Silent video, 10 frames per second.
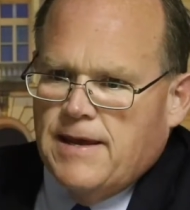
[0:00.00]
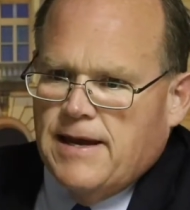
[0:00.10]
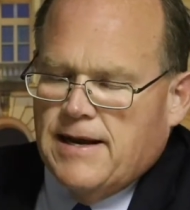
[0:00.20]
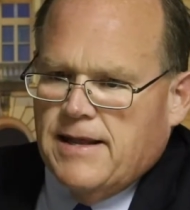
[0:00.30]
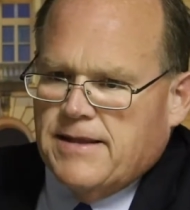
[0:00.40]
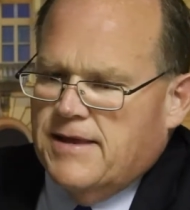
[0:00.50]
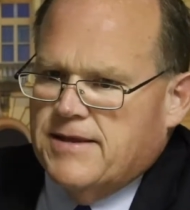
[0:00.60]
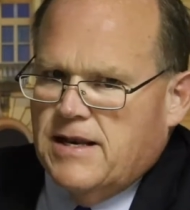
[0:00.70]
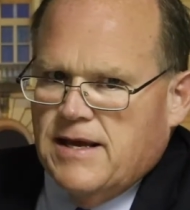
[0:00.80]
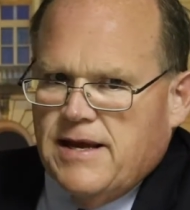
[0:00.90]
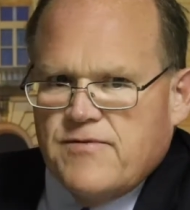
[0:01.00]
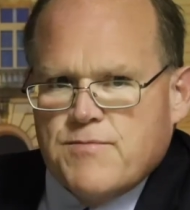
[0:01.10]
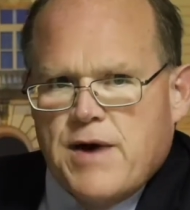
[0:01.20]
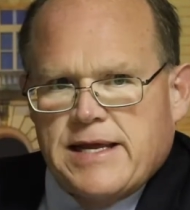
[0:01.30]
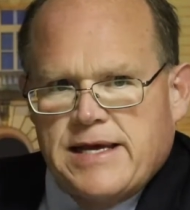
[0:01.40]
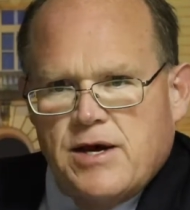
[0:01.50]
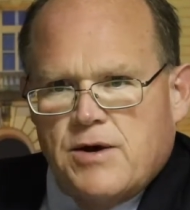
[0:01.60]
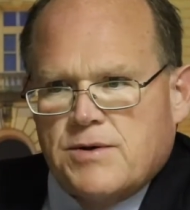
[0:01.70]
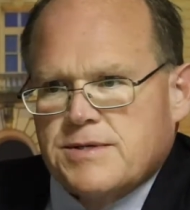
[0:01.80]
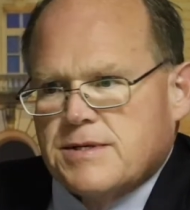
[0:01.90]
And I think like everybody
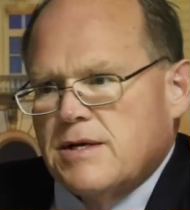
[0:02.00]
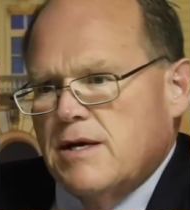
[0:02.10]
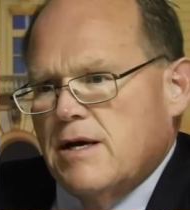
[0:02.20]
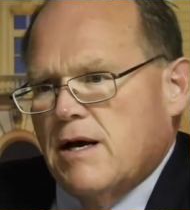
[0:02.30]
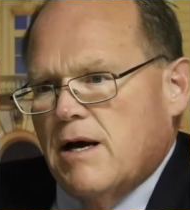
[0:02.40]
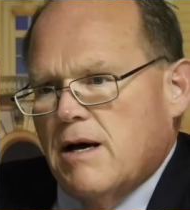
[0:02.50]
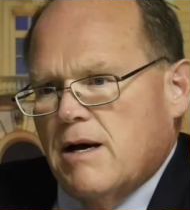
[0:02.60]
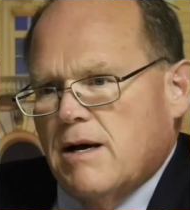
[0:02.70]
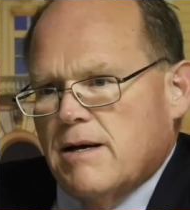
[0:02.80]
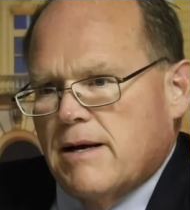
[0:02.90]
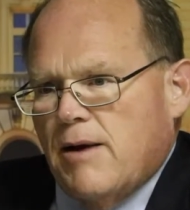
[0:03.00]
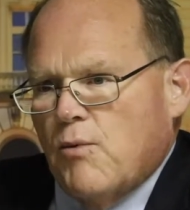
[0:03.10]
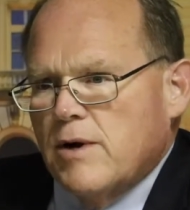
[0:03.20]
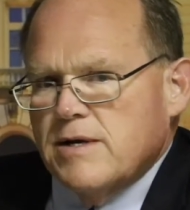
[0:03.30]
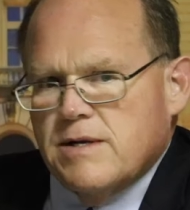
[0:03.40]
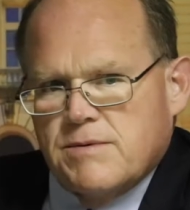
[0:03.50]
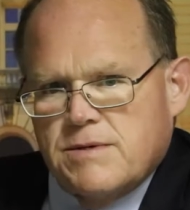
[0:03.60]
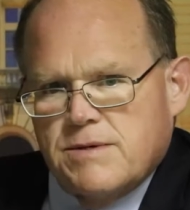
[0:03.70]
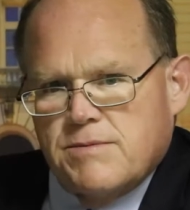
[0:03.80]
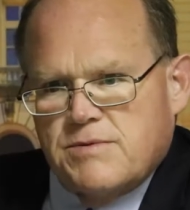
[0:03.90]
else, I wanted
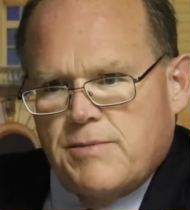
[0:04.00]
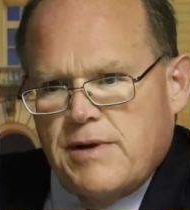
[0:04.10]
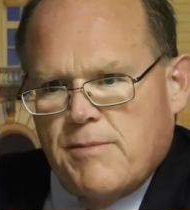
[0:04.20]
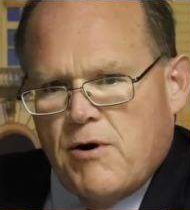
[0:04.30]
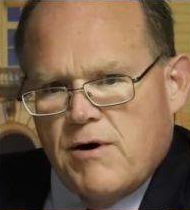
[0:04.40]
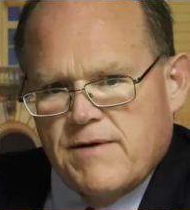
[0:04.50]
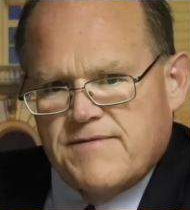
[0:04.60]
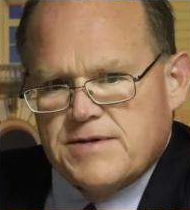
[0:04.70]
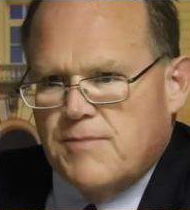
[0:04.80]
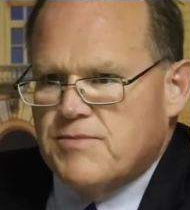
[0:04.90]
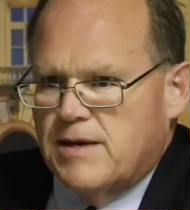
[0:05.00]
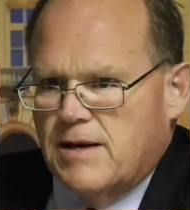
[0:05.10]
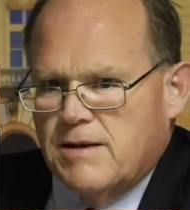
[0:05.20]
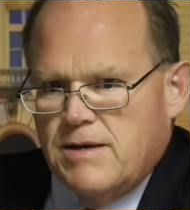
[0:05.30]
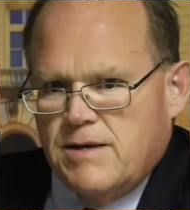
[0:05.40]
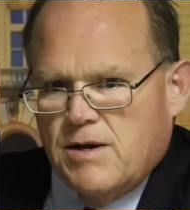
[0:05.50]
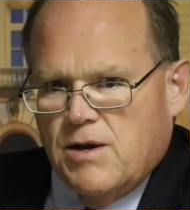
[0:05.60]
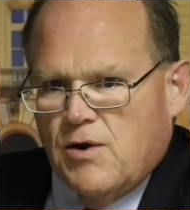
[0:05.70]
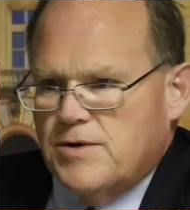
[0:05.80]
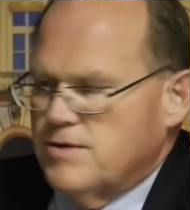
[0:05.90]
to be a part of something
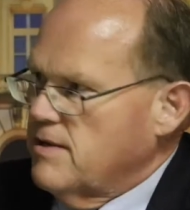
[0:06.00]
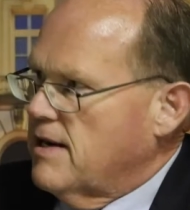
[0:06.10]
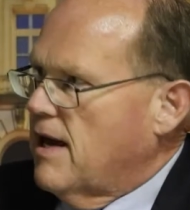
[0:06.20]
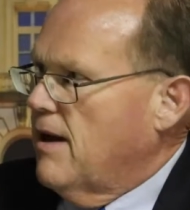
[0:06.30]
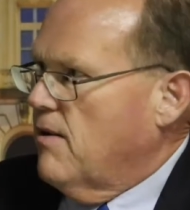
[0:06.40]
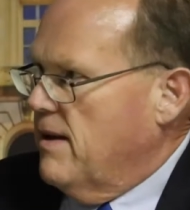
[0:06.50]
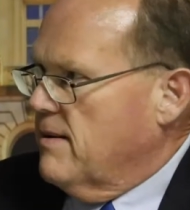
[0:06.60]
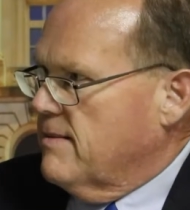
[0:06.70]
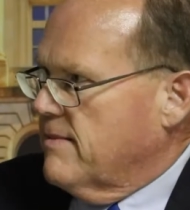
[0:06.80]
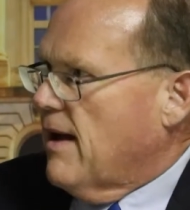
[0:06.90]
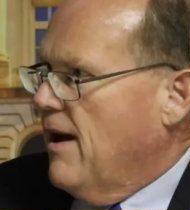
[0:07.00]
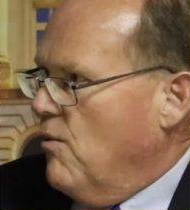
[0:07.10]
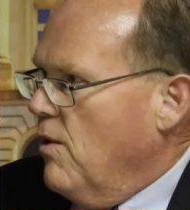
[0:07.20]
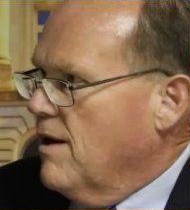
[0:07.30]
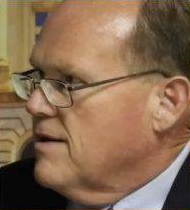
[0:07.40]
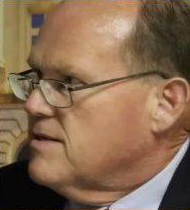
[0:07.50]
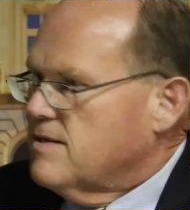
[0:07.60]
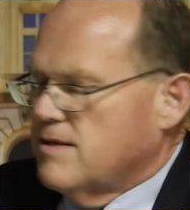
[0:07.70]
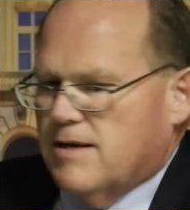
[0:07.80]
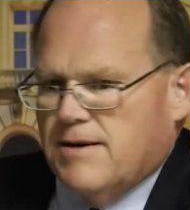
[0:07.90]
larger than I
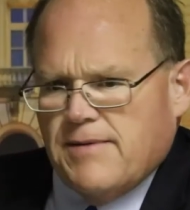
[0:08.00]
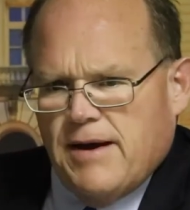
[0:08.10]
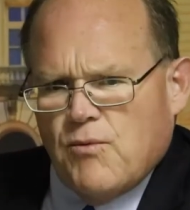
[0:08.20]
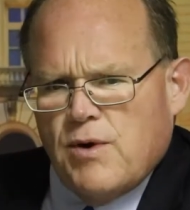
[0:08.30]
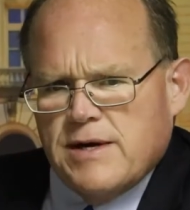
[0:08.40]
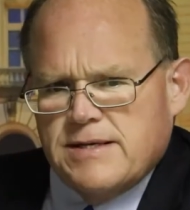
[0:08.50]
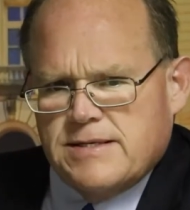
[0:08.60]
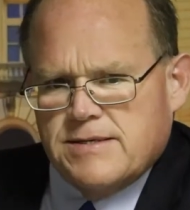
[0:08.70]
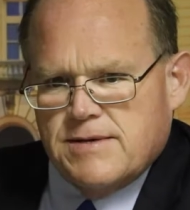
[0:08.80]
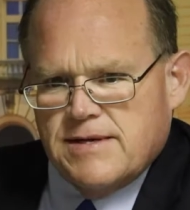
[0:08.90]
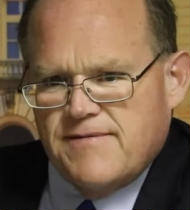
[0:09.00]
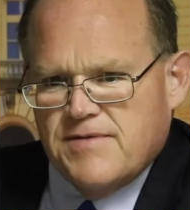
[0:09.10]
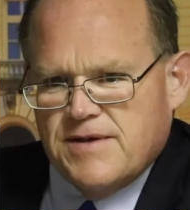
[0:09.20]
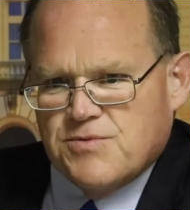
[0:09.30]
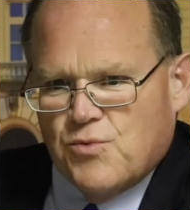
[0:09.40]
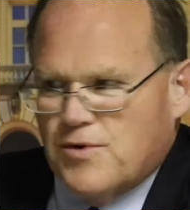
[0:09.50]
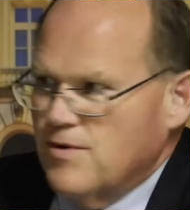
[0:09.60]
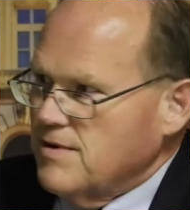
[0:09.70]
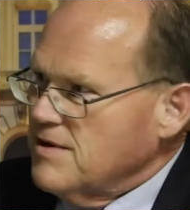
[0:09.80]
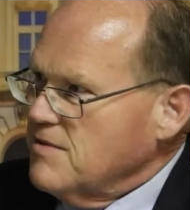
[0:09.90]
was. I wanted to leave this
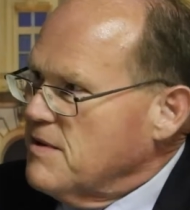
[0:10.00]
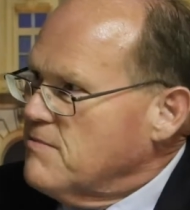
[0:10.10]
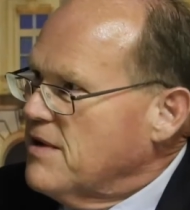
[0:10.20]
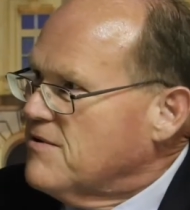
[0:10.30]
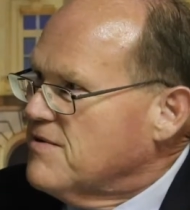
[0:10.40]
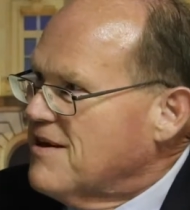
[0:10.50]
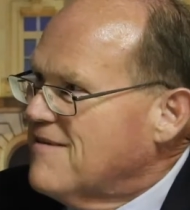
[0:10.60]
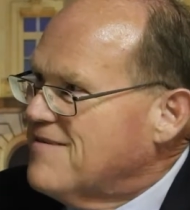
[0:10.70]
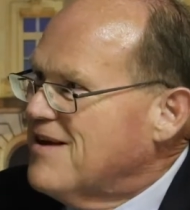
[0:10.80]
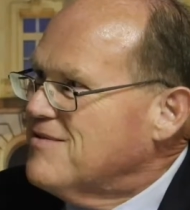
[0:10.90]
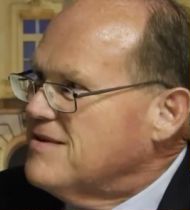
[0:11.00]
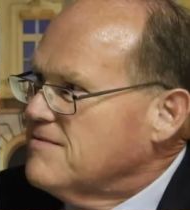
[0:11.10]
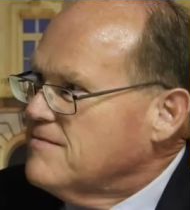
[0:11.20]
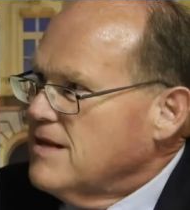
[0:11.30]
world a little bit better than I found it.